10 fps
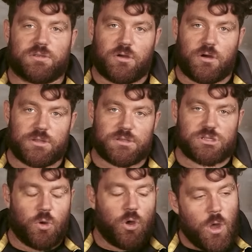current.
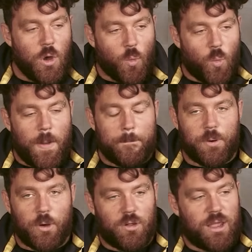So one
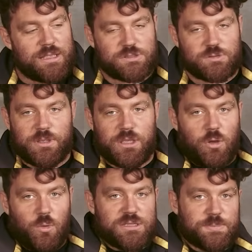pole has to be
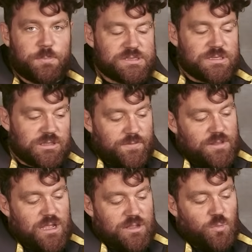always positive
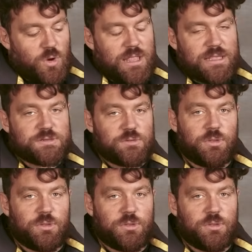and the other one has to be